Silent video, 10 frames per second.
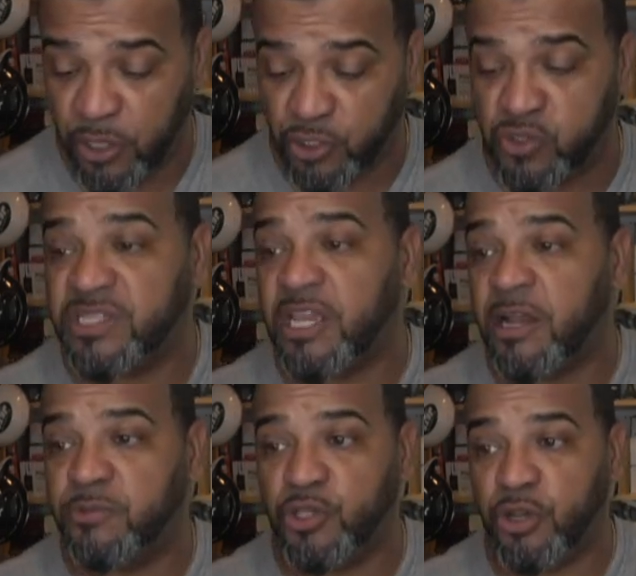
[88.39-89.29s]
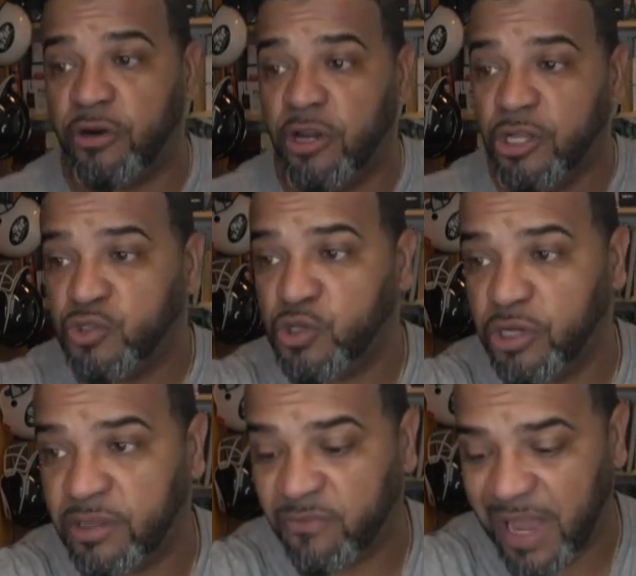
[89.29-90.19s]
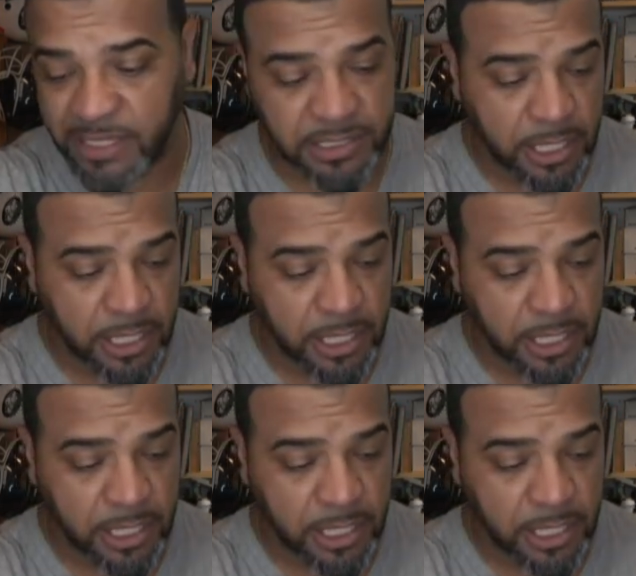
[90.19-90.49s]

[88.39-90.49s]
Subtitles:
to sync up to your device.